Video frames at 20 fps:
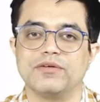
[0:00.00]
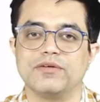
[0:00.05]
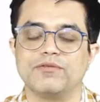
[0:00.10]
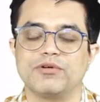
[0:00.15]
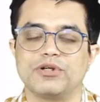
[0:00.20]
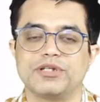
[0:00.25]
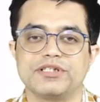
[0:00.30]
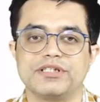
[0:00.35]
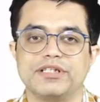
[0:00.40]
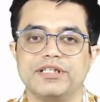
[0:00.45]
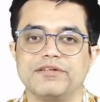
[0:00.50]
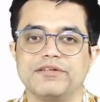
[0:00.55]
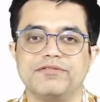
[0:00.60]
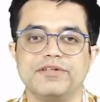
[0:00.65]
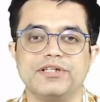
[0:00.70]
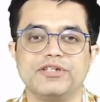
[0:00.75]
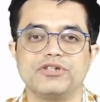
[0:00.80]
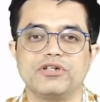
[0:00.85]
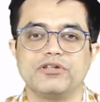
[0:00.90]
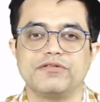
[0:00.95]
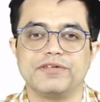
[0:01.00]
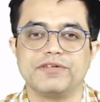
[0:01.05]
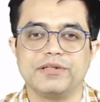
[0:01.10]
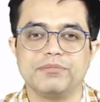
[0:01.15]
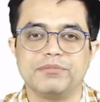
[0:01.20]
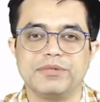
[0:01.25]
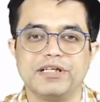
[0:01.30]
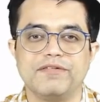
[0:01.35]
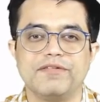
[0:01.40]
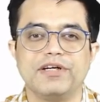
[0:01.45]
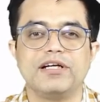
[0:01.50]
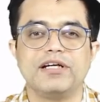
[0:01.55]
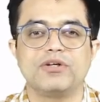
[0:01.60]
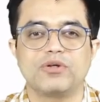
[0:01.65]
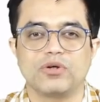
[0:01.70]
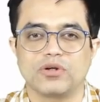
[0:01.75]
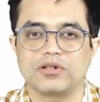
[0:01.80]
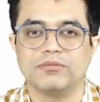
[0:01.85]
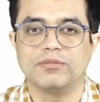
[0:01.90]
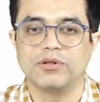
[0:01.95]
What is the definition of apnea? We'll
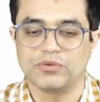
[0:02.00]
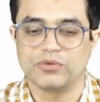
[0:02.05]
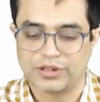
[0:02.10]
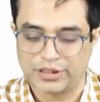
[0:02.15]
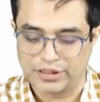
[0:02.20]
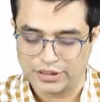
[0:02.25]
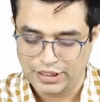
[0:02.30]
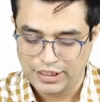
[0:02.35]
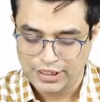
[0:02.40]
talk about it.